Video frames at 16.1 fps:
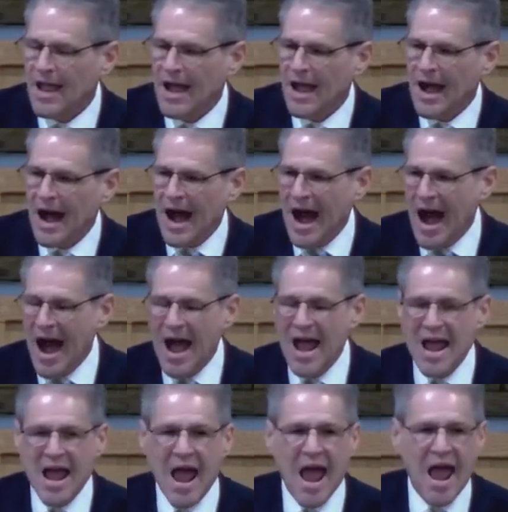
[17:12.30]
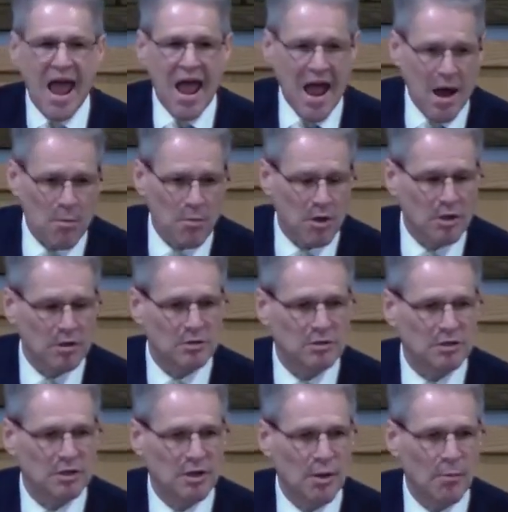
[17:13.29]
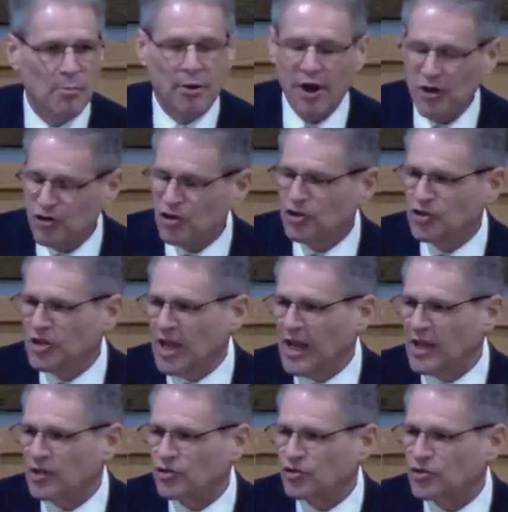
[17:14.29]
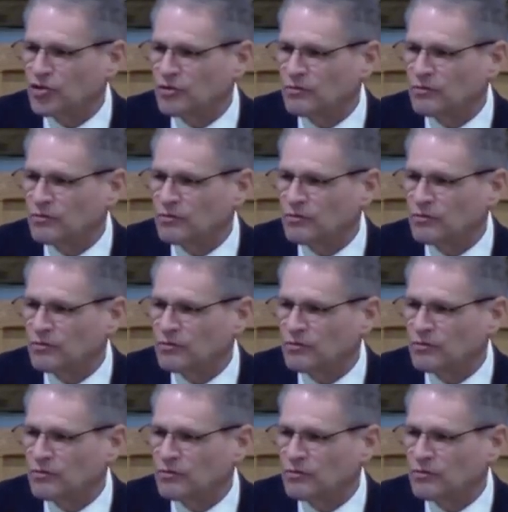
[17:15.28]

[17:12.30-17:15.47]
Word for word: I am, present tense.